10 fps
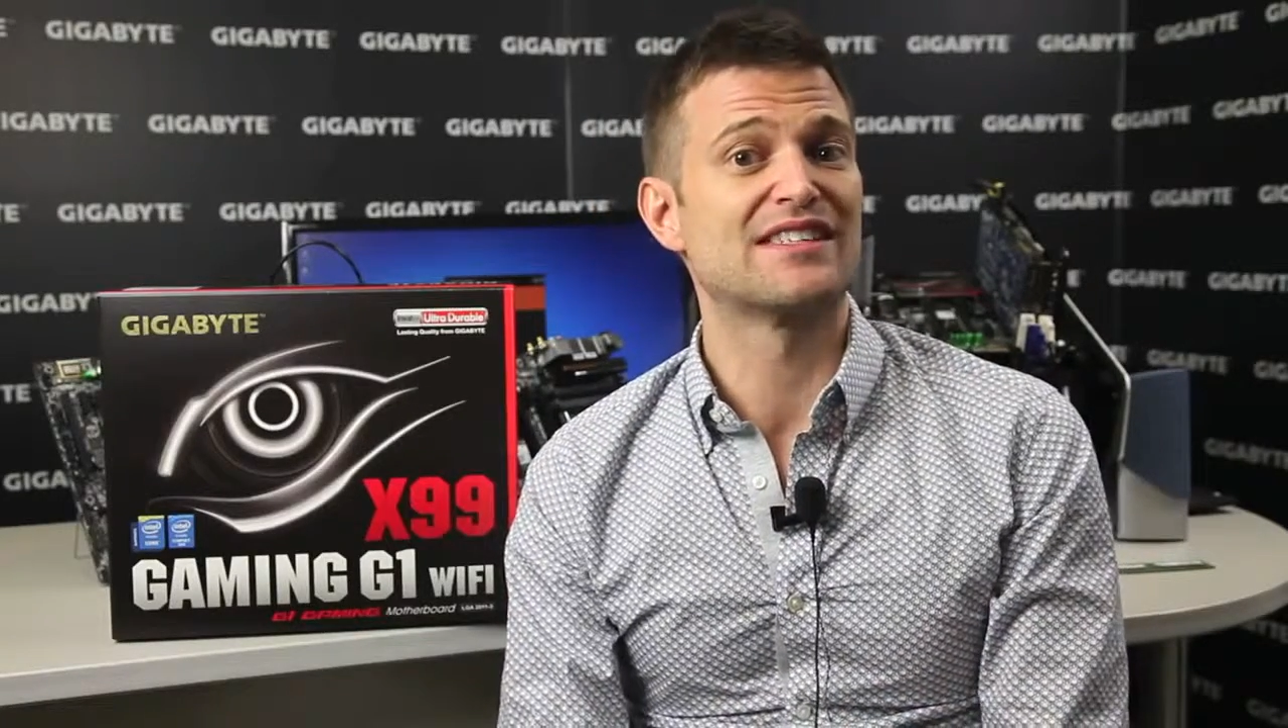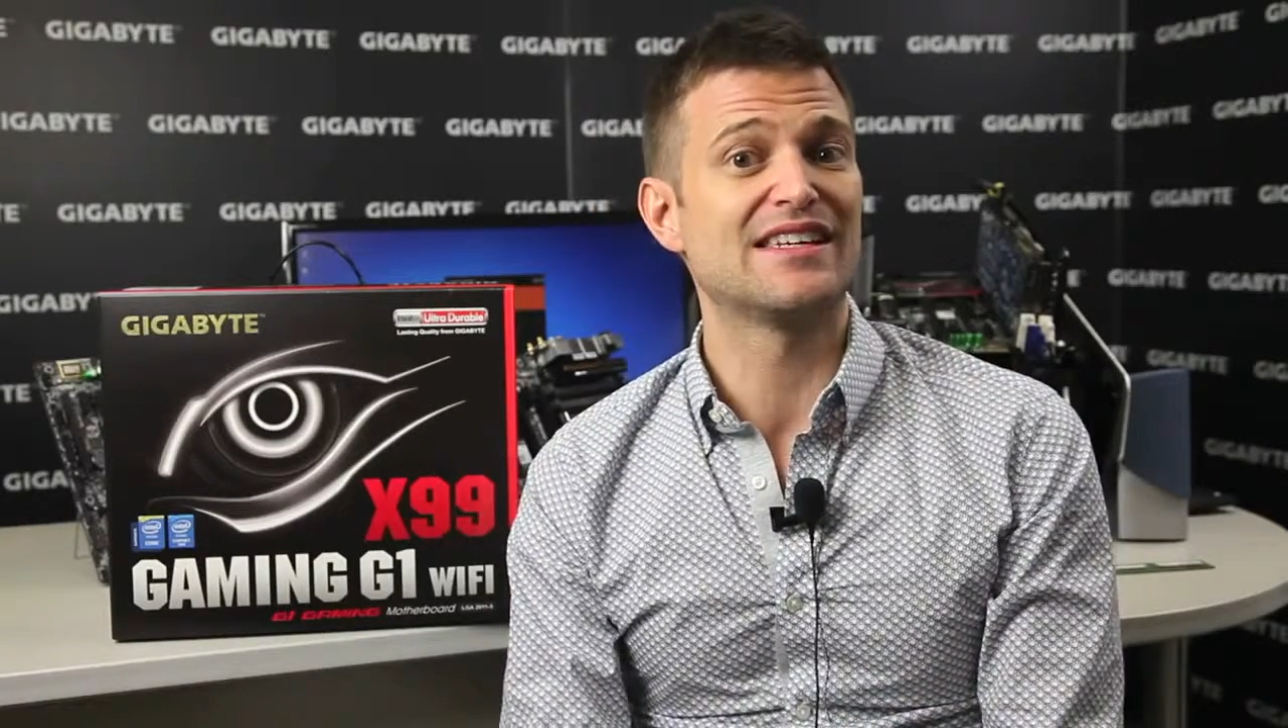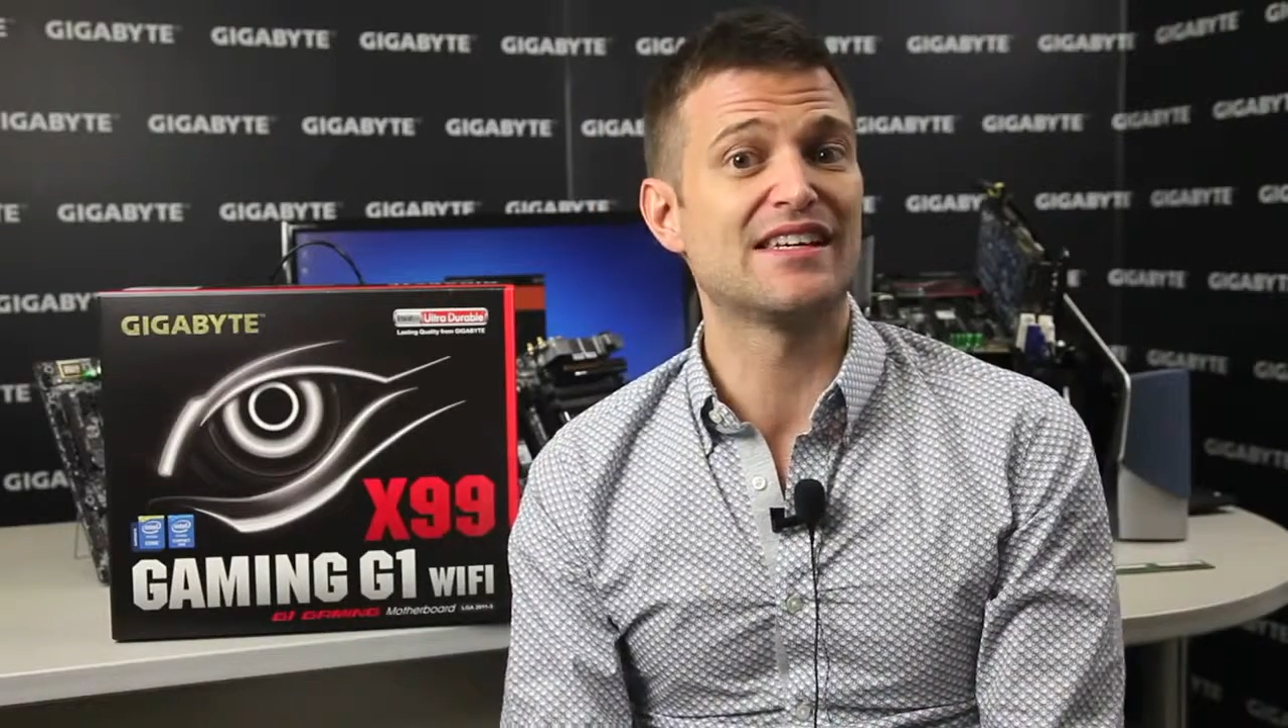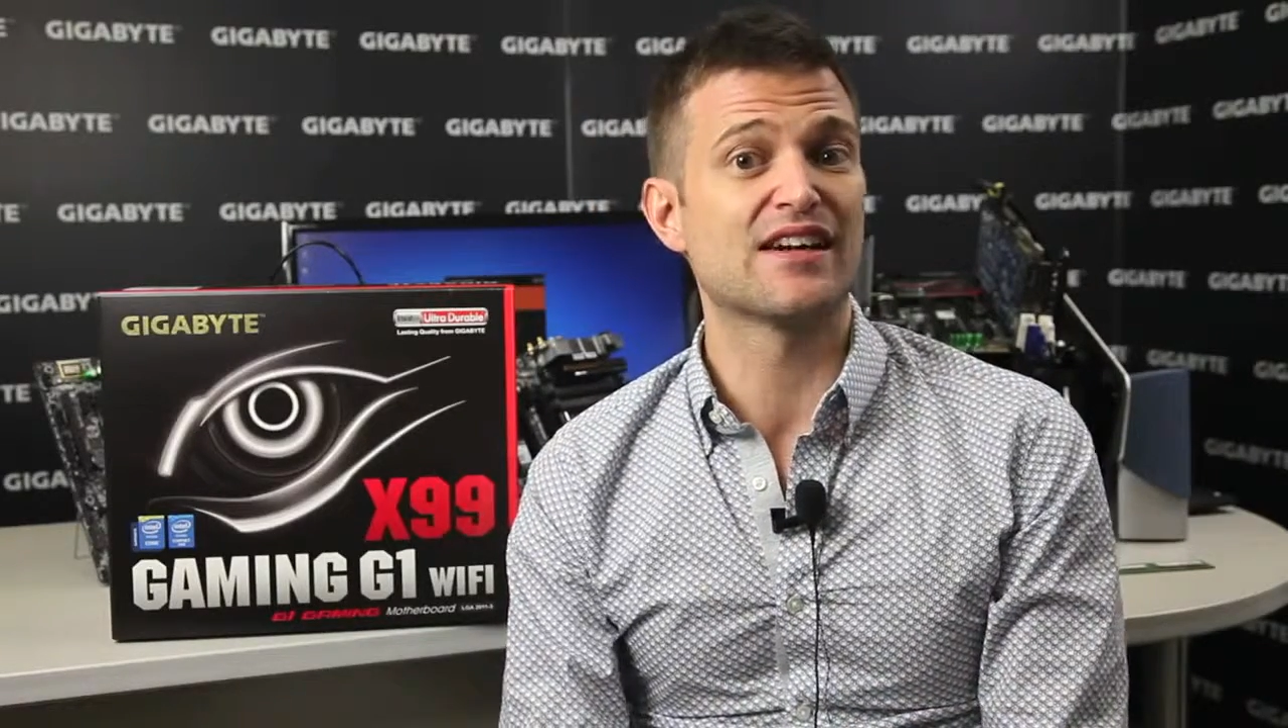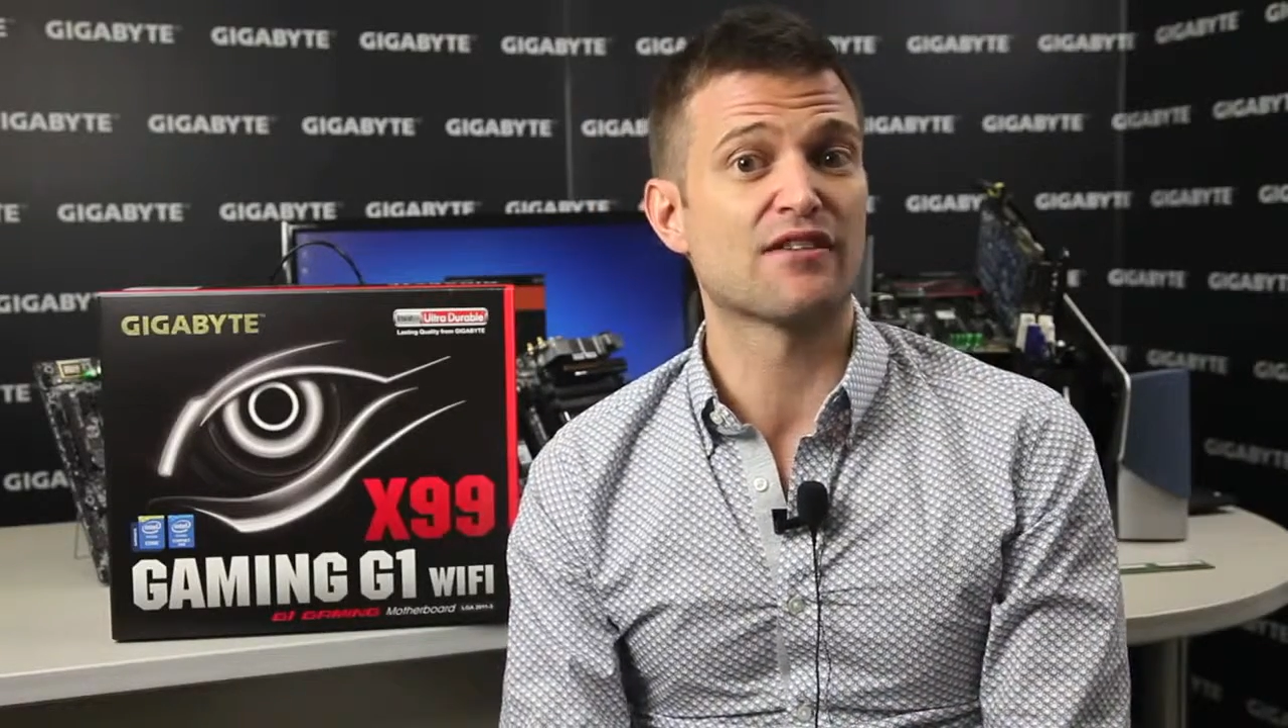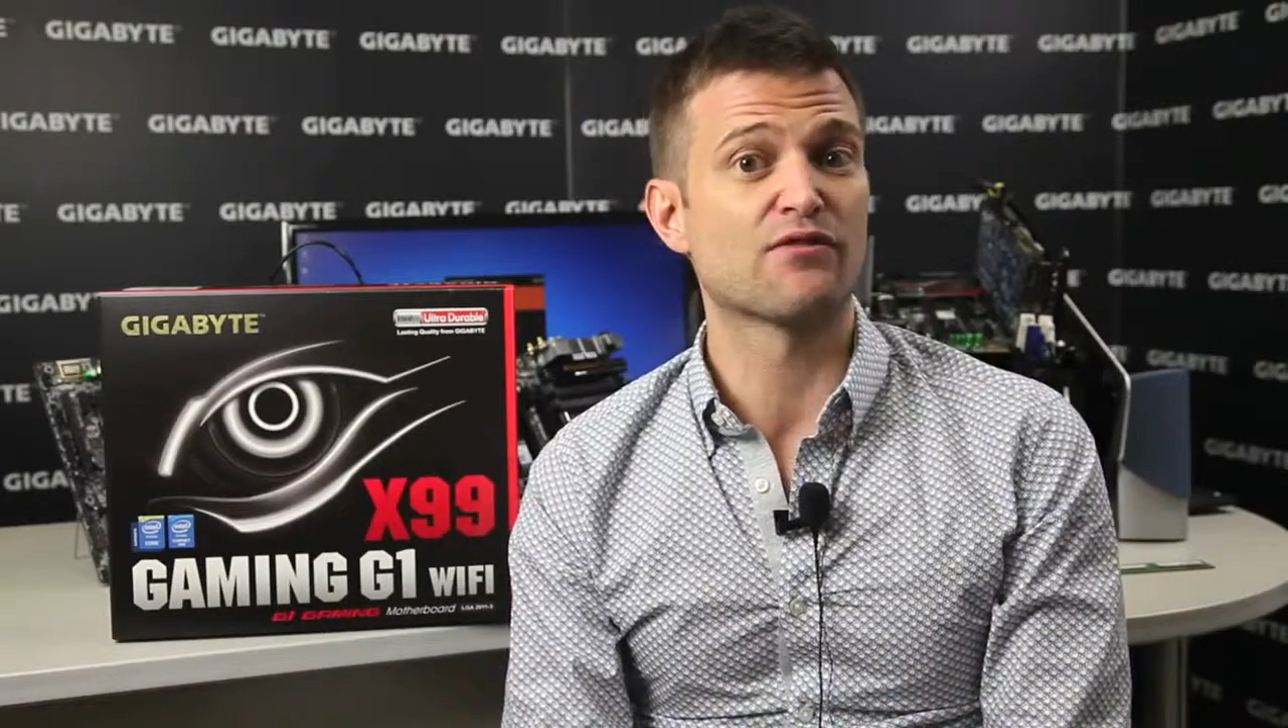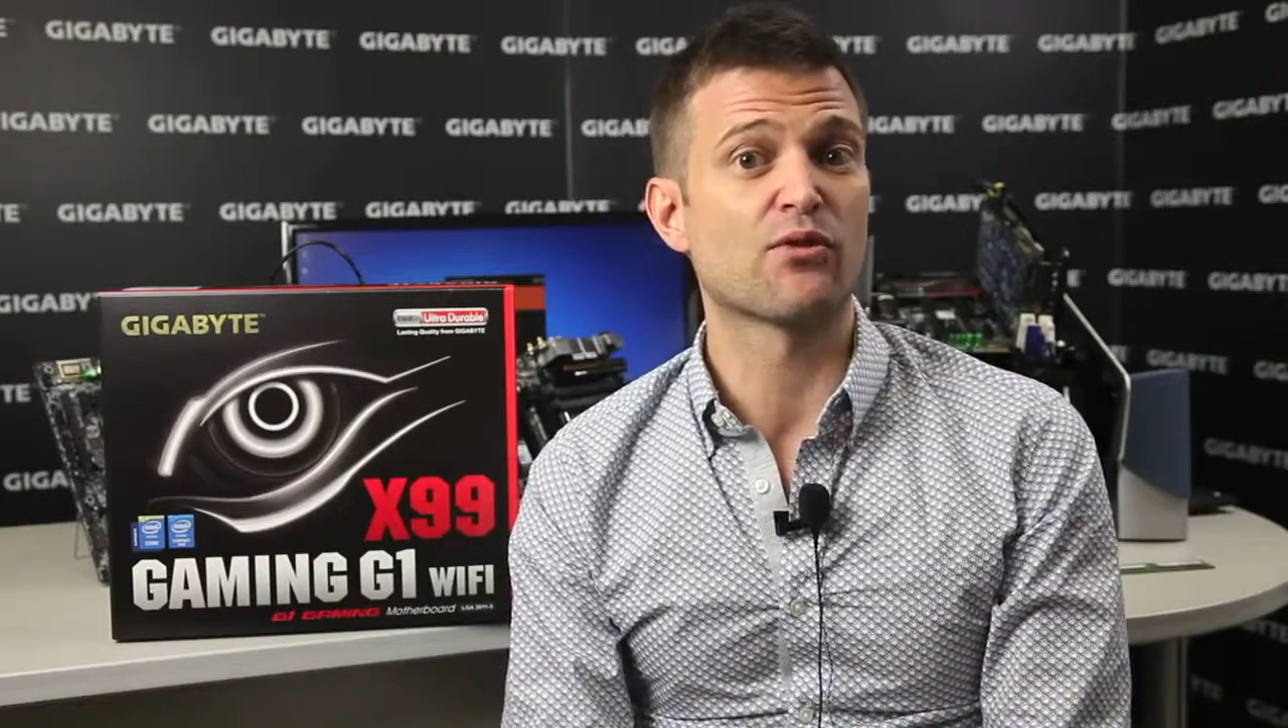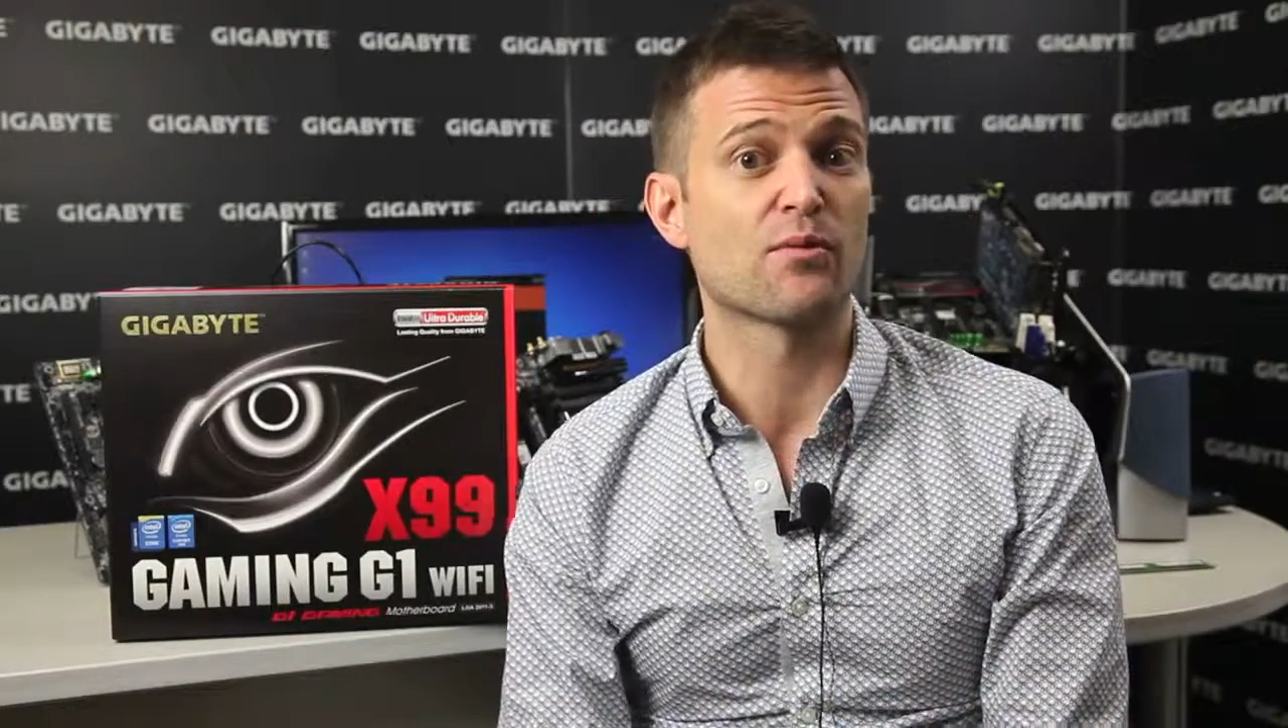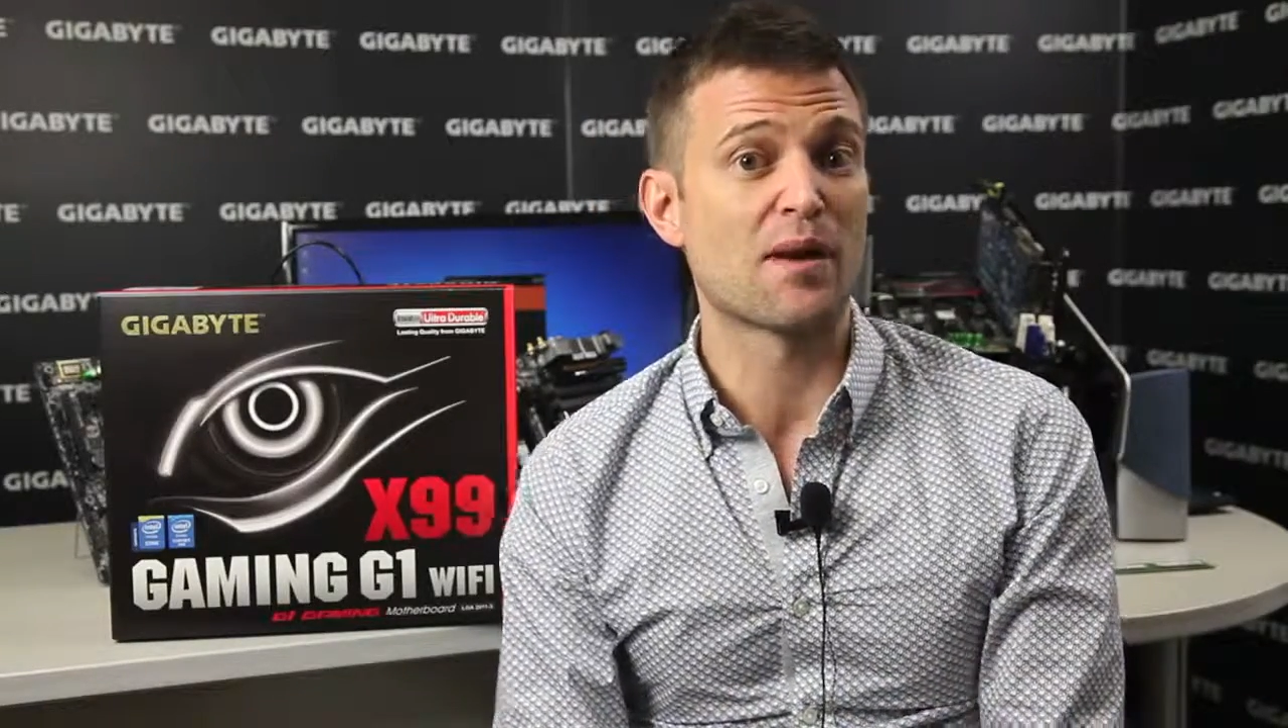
DDR4